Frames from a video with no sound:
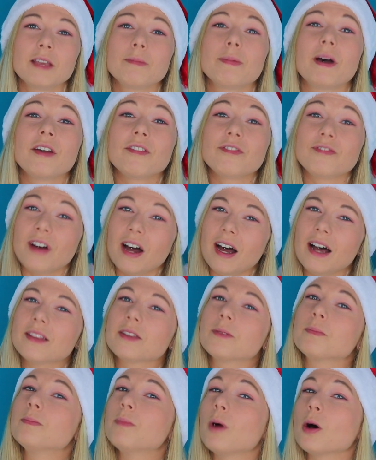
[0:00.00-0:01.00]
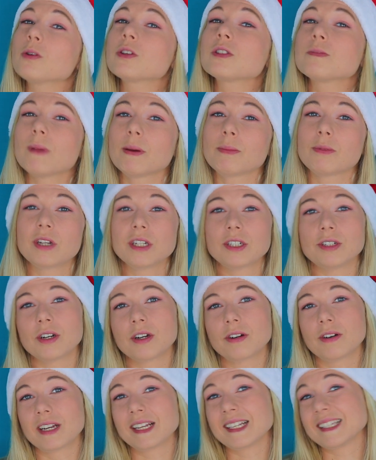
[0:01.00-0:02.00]
By far the most memory
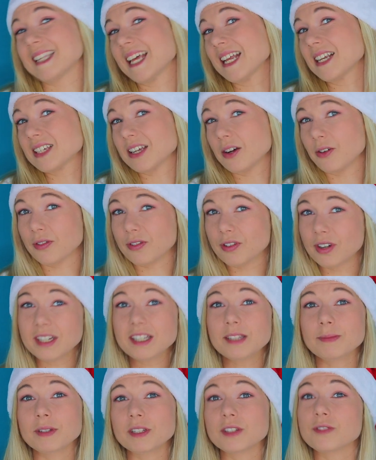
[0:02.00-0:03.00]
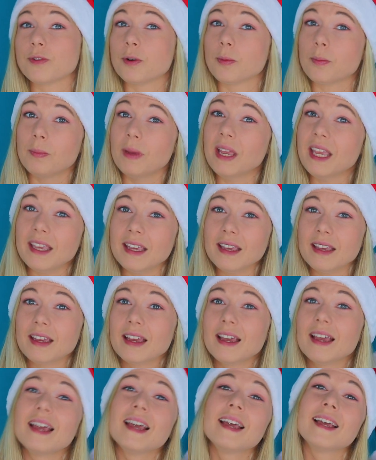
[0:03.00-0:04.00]
triggering scent of Christmas for me
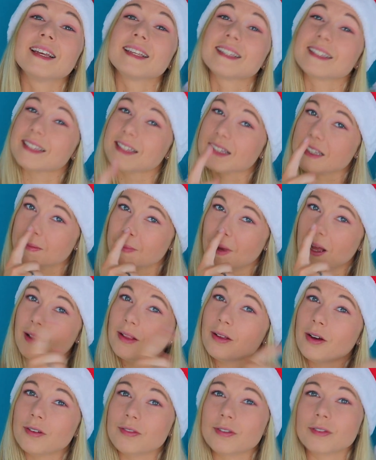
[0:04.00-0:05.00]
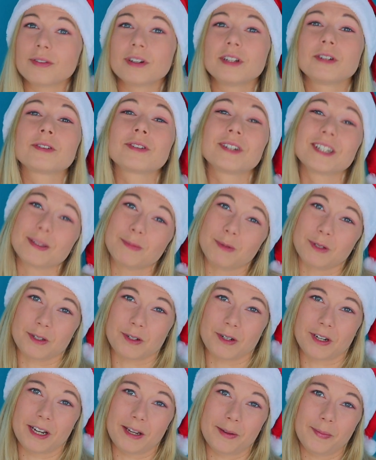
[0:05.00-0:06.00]
is the smell of a real Christmas
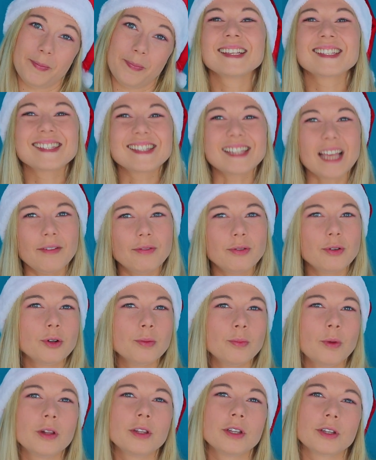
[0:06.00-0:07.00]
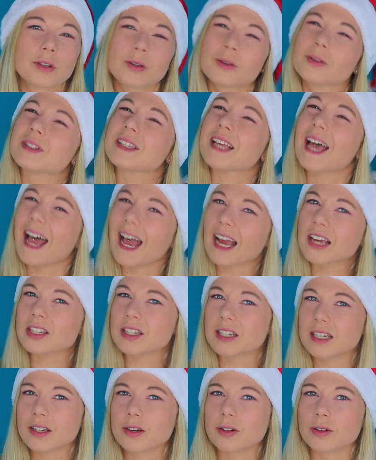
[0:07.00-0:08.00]
tree. Several molecules
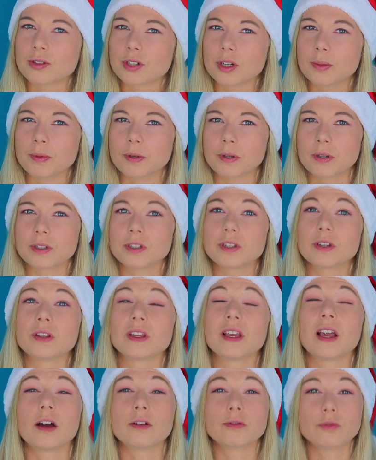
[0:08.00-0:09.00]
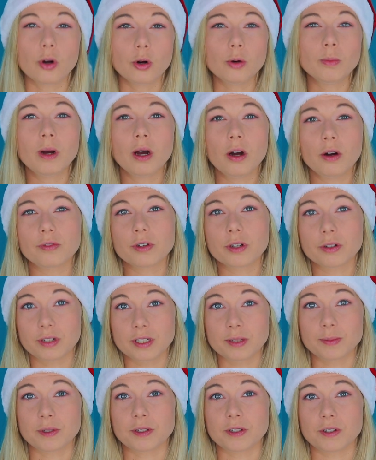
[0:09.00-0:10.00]
actually contribute to the aroma of a
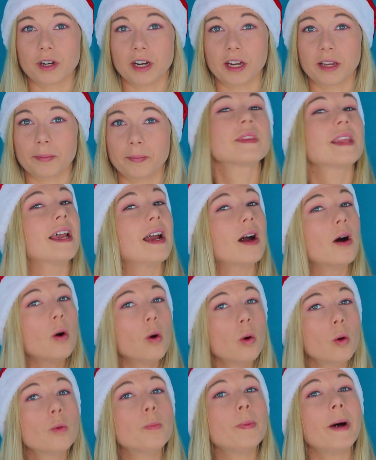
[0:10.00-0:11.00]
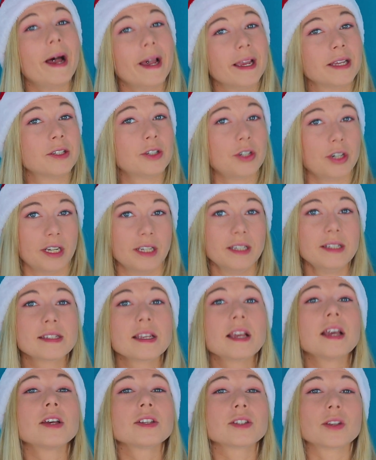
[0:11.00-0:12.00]
Christmas tree. They are all pine trees,
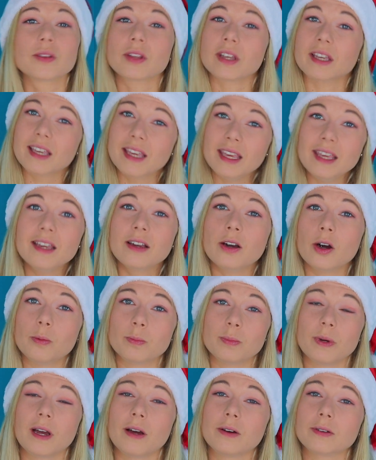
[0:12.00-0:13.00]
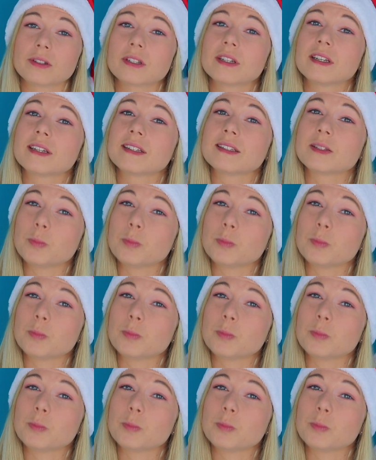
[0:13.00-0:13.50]
so the key compound is